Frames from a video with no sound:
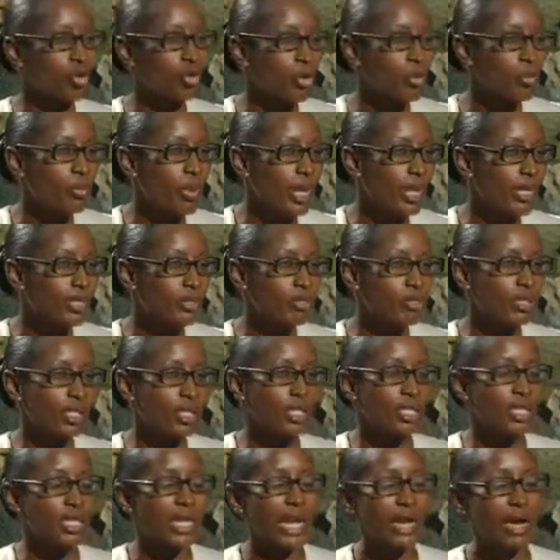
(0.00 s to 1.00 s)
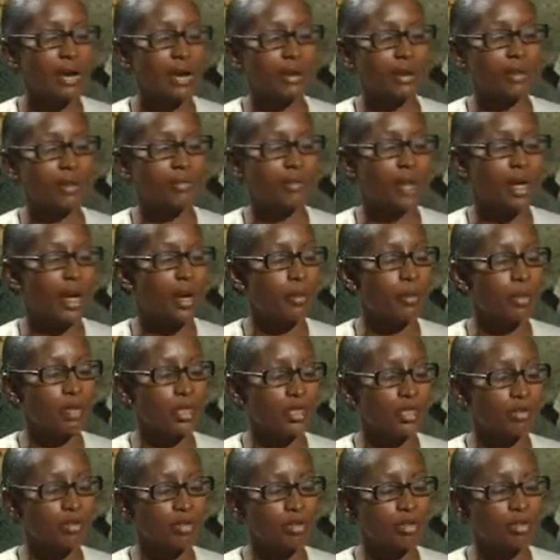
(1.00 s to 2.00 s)
going back to the entire
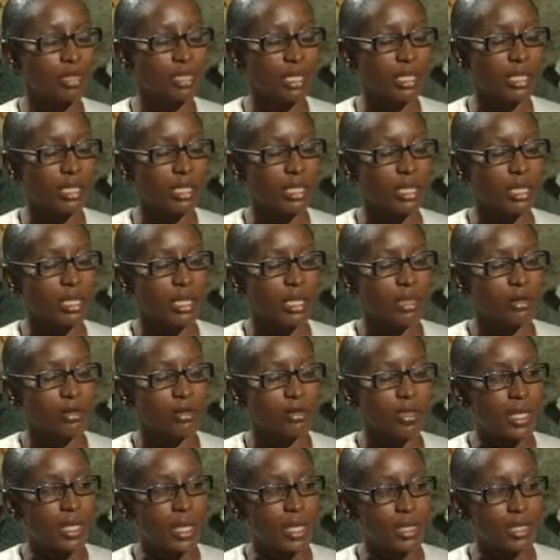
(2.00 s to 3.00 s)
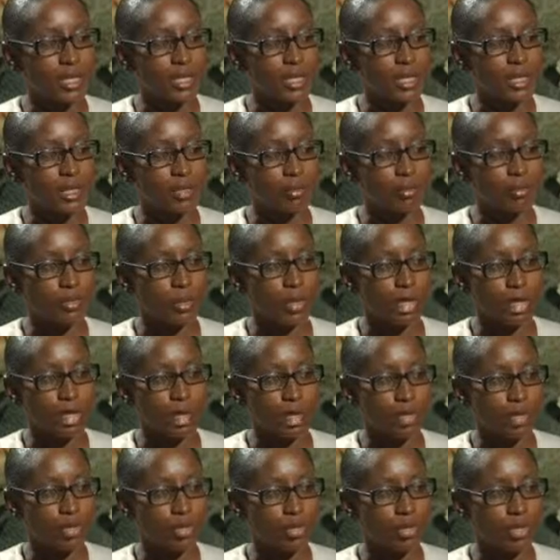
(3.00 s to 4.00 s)
environmental thing, that a
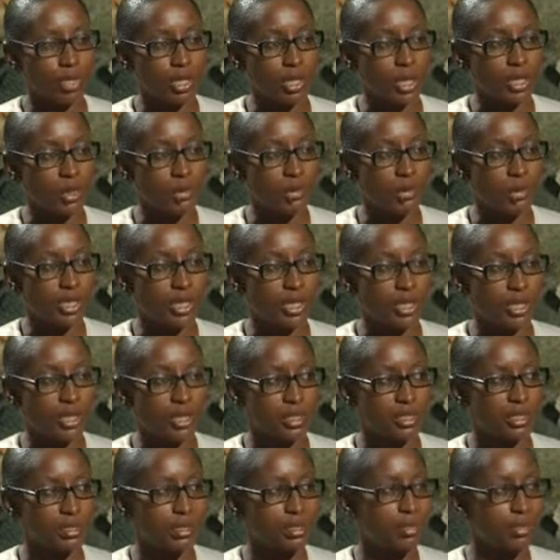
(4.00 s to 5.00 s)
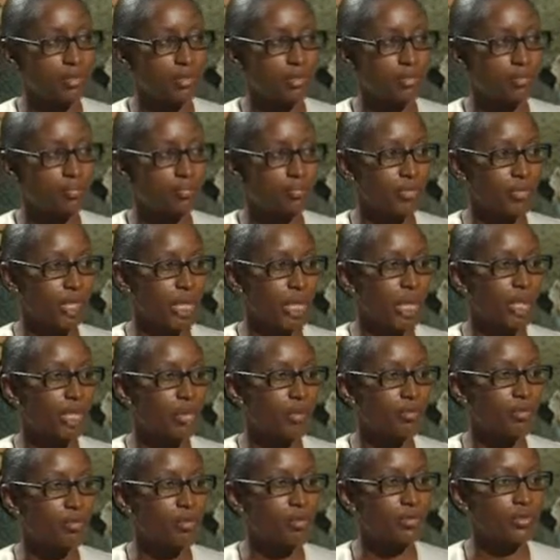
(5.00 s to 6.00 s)
local company is getting
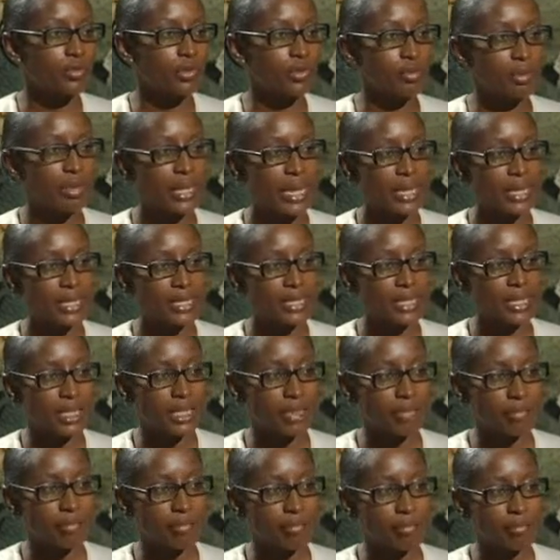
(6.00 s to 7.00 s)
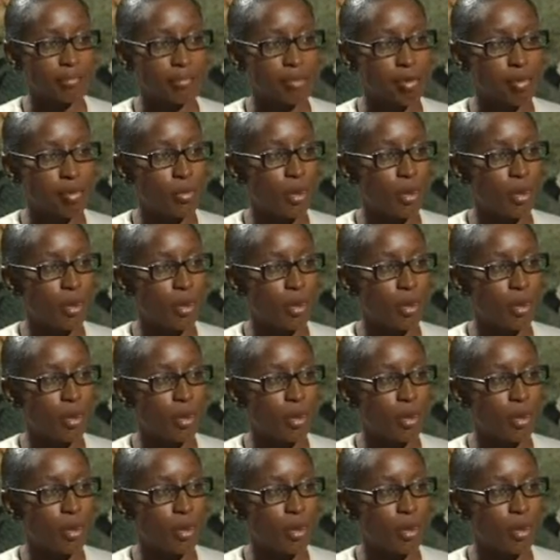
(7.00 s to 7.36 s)
involved in planting more